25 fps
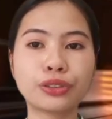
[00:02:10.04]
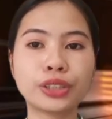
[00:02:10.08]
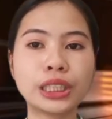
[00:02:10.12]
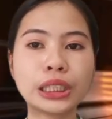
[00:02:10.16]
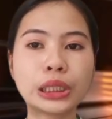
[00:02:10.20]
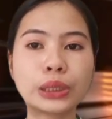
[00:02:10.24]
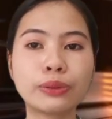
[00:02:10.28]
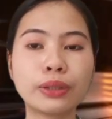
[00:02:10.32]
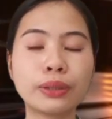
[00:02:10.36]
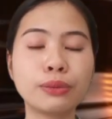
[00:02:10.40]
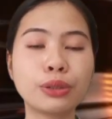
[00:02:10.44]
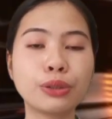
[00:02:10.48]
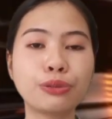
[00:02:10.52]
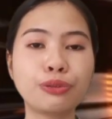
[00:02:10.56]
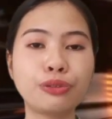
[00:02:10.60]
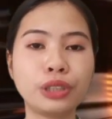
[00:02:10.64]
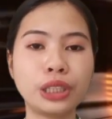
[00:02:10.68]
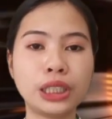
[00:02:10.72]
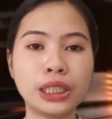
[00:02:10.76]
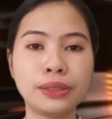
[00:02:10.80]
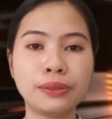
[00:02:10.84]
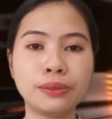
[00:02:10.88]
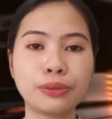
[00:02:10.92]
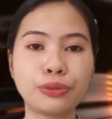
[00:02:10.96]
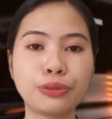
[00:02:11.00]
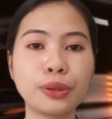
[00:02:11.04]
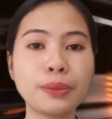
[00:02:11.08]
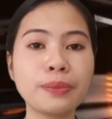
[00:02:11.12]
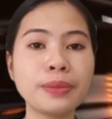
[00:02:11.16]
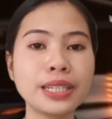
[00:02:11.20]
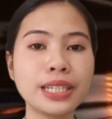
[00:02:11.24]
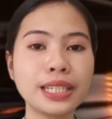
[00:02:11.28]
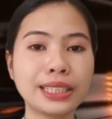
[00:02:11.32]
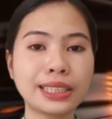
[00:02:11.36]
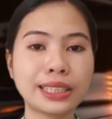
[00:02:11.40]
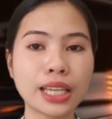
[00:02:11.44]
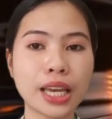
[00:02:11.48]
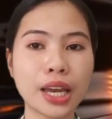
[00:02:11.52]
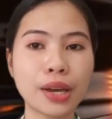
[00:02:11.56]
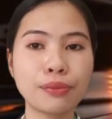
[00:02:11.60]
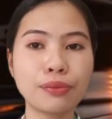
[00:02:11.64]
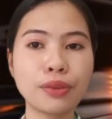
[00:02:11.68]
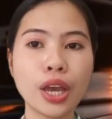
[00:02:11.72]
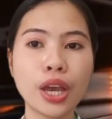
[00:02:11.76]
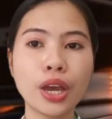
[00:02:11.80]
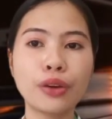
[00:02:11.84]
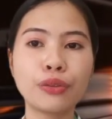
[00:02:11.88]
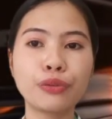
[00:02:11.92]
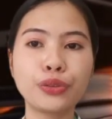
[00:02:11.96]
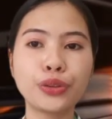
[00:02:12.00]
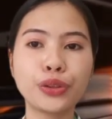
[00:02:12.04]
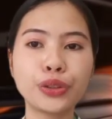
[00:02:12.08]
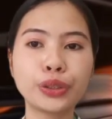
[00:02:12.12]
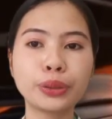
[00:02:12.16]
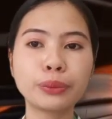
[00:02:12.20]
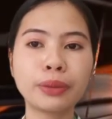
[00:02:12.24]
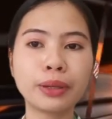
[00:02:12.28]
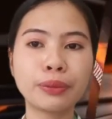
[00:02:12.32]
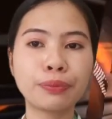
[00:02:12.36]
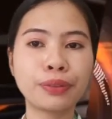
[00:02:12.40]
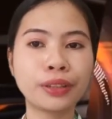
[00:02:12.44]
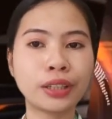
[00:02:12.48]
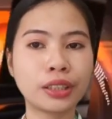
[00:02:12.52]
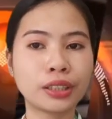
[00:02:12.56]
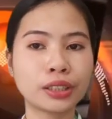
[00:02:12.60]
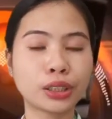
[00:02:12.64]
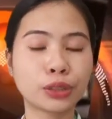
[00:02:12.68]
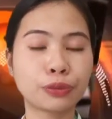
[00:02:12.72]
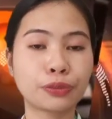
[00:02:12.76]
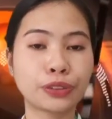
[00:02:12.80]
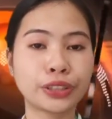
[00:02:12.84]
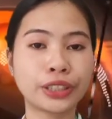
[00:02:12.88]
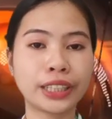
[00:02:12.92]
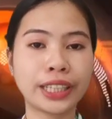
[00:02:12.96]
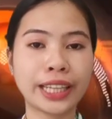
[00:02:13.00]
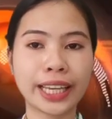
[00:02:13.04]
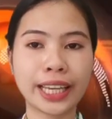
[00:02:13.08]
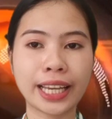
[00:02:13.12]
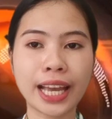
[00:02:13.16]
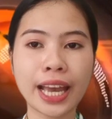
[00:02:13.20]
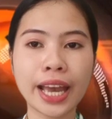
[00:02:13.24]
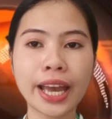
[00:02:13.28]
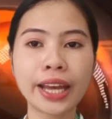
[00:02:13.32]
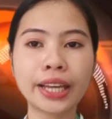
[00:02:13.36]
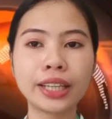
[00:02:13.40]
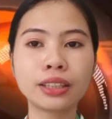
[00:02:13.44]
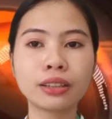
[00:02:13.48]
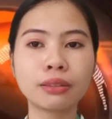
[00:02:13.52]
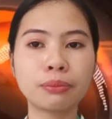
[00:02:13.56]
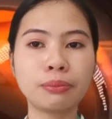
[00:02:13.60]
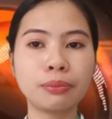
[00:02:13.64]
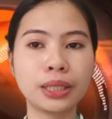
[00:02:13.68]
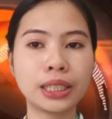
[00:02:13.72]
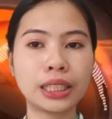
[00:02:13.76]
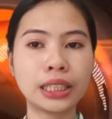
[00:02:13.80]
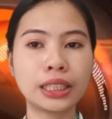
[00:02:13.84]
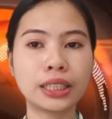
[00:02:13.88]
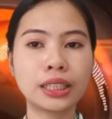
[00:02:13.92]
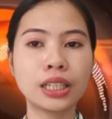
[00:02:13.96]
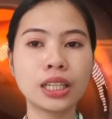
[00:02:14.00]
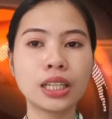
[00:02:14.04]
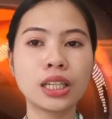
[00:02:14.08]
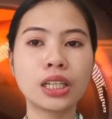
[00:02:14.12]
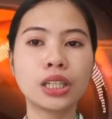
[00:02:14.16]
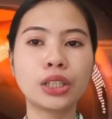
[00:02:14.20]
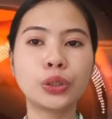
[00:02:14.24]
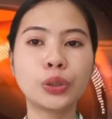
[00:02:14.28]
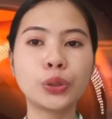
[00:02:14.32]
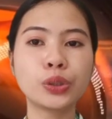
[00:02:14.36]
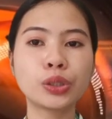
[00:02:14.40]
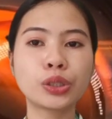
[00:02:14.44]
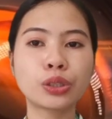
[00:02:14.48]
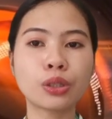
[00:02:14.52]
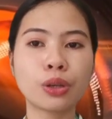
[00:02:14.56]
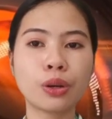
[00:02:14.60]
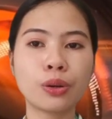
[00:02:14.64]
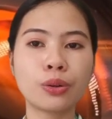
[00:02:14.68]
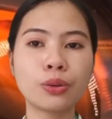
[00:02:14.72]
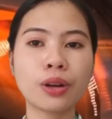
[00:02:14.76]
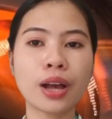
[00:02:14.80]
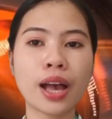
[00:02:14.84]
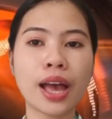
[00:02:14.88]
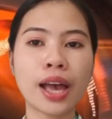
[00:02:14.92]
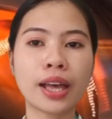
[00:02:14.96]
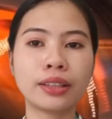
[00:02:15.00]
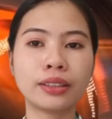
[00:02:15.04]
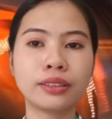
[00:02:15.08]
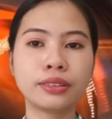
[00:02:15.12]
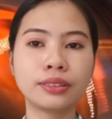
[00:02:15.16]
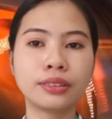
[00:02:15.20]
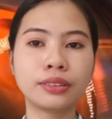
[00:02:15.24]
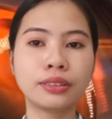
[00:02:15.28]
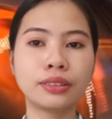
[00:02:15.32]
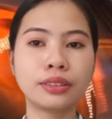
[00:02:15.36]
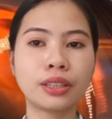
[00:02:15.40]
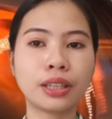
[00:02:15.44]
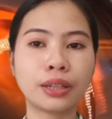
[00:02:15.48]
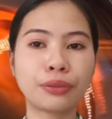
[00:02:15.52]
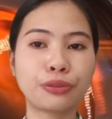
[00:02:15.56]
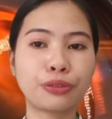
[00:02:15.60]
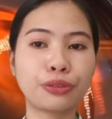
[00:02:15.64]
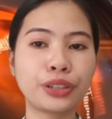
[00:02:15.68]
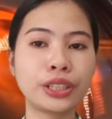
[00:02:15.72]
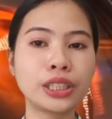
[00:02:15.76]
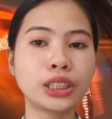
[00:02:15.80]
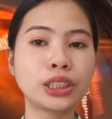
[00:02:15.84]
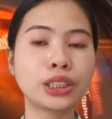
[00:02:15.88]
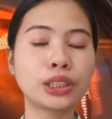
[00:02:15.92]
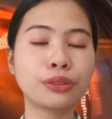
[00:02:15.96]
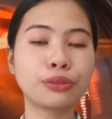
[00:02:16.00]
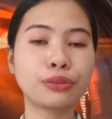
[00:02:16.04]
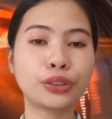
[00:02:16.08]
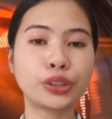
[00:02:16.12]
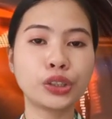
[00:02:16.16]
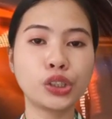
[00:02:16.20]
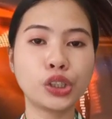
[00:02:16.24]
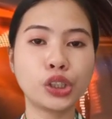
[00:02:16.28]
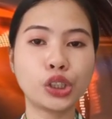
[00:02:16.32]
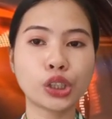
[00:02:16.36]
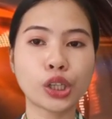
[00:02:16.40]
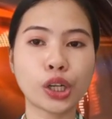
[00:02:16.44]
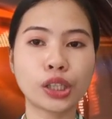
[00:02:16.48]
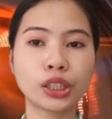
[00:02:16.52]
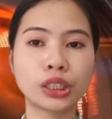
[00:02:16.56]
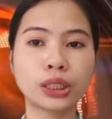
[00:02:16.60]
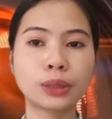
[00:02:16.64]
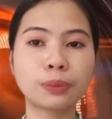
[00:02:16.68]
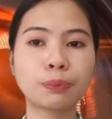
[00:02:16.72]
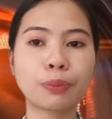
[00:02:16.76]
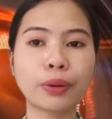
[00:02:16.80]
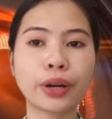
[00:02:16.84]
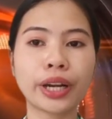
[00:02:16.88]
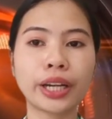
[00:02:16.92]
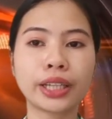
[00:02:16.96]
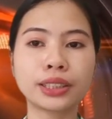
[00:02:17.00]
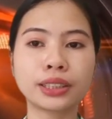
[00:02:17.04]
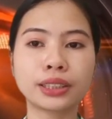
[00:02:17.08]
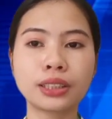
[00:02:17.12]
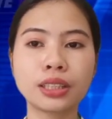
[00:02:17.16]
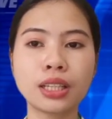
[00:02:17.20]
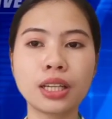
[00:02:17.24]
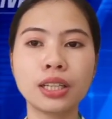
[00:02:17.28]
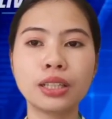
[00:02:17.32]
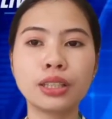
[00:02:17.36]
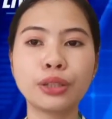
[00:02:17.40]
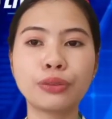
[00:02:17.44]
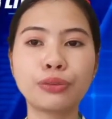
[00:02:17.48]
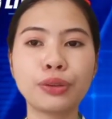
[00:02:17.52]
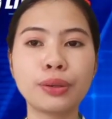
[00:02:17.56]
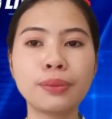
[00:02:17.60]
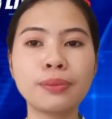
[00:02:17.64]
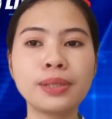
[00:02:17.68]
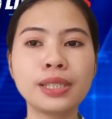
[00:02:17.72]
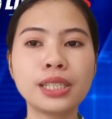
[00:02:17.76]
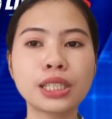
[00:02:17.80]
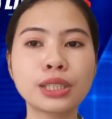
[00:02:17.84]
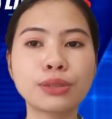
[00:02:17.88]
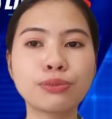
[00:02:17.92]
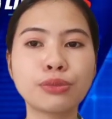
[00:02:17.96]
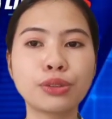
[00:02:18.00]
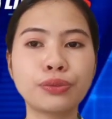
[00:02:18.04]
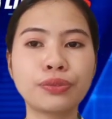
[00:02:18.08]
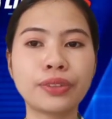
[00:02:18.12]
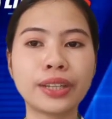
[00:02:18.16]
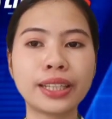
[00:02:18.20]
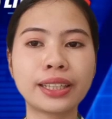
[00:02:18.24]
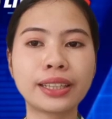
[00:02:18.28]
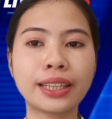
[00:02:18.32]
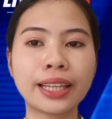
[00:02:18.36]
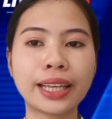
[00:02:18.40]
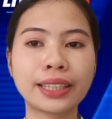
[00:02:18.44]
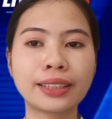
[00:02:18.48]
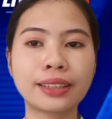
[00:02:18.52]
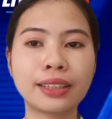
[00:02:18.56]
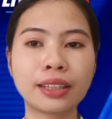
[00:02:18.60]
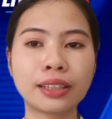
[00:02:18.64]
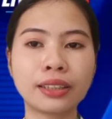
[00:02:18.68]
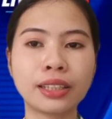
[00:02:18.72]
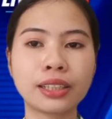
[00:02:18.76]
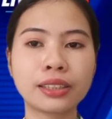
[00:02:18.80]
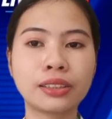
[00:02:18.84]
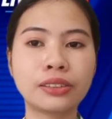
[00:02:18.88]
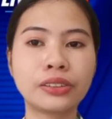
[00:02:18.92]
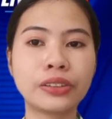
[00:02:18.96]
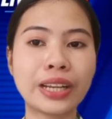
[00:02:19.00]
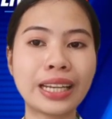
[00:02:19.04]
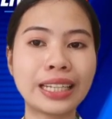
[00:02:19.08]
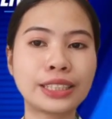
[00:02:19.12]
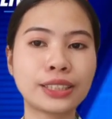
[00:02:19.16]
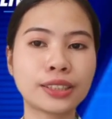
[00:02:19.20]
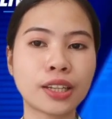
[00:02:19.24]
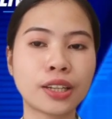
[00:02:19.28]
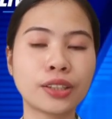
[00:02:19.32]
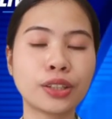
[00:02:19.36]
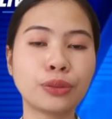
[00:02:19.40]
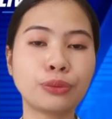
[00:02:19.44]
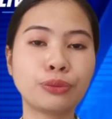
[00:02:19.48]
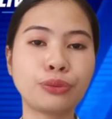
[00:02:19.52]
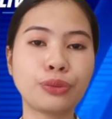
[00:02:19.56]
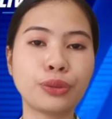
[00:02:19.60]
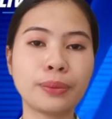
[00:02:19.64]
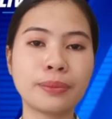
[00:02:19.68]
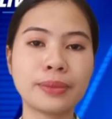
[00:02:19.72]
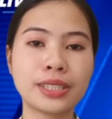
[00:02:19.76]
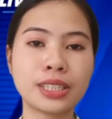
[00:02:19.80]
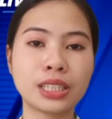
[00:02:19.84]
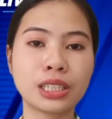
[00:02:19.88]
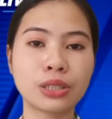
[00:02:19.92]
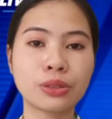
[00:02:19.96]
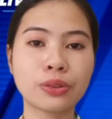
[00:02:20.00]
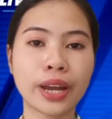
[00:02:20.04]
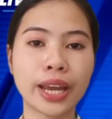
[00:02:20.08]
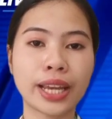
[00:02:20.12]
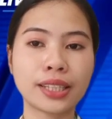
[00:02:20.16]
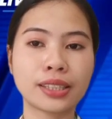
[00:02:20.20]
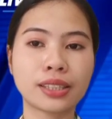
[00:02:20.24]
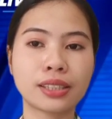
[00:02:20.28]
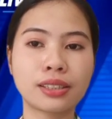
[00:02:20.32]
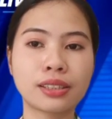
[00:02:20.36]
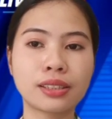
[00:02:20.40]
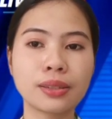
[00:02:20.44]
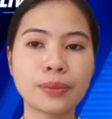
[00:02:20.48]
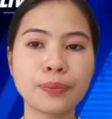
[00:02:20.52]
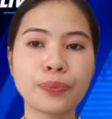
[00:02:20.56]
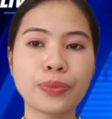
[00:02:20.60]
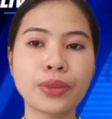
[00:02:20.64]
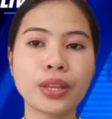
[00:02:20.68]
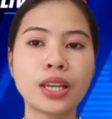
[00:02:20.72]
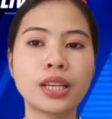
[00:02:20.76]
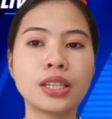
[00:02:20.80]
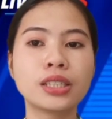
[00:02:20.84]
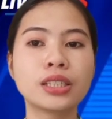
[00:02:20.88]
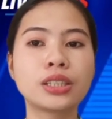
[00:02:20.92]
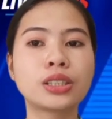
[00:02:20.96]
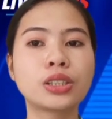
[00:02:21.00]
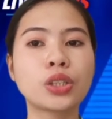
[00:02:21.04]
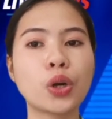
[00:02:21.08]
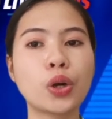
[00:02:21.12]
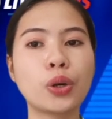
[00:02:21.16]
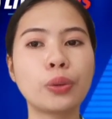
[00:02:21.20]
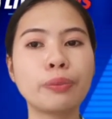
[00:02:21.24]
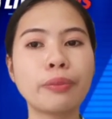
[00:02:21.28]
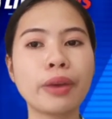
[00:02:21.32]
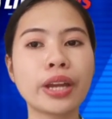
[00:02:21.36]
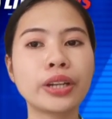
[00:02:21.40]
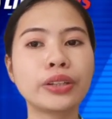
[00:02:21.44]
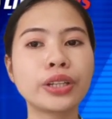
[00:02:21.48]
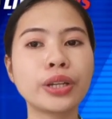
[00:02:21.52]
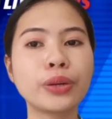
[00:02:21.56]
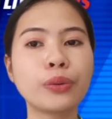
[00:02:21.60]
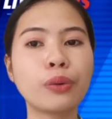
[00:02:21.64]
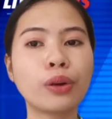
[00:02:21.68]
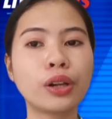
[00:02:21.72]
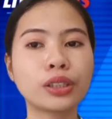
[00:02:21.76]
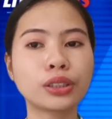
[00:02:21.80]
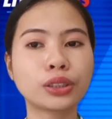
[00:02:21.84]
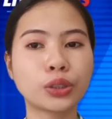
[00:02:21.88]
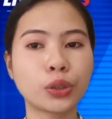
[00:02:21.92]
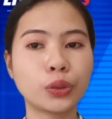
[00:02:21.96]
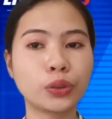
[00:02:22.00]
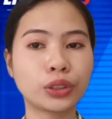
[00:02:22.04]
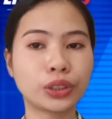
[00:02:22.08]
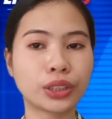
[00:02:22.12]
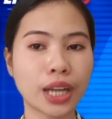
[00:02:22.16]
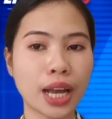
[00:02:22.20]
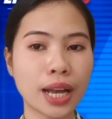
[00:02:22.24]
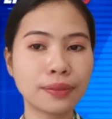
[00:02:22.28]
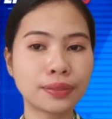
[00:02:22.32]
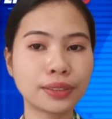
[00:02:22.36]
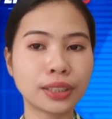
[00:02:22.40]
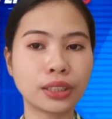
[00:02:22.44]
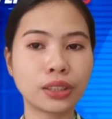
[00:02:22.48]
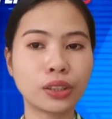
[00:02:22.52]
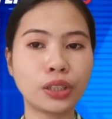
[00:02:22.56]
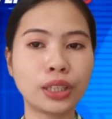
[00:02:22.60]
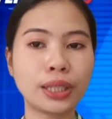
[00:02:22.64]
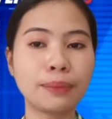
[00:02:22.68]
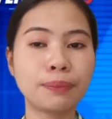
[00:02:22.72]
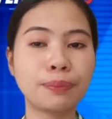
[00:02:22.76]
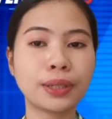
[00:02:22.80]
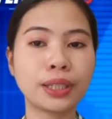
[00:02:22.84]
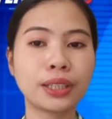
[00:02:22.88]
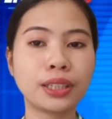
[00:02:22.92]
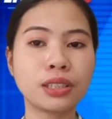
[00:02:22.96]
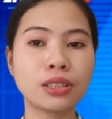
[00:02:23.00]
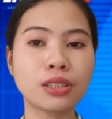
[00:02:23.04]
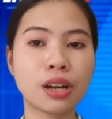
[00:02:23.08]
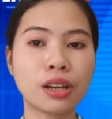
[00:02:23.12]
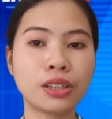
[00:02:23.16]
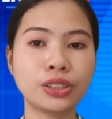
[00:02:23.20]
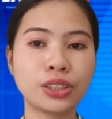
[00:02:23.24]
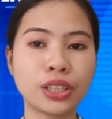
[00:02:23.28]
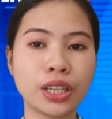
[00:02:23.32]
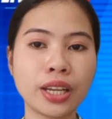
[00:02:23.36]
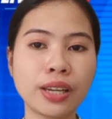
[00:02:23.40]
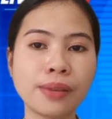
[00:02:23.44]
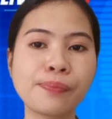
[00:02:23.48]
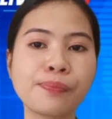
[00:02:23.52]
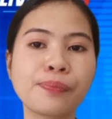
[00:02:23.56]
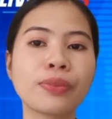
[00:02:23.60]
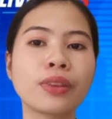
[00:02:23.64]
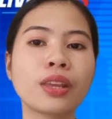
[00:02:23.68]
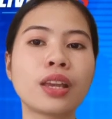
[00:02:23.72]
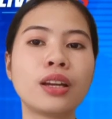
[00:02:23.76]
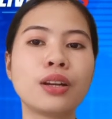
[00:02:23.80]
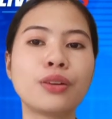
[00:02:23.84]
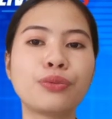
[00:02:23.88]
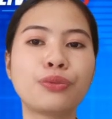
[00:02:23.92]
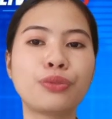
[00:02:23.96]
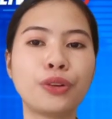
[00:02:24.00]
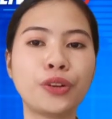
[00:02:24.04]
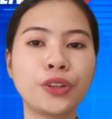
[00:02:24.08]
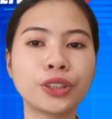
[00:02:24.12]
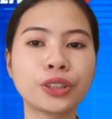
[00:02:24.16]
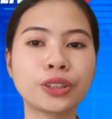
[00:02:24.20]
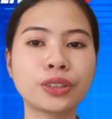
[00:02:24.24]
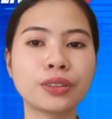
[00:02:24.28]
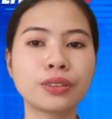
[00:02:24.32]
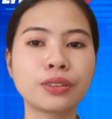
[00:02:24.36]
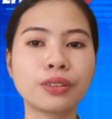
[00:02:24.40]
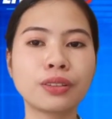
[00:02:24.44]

first wave of feminism fueled by philosophers like Kant, Mill, Rousseau, and the French Revolution sparked the feminist movement like the Declaration of Women's Rights. So Mary Wollstonecraft and Lincoln Project put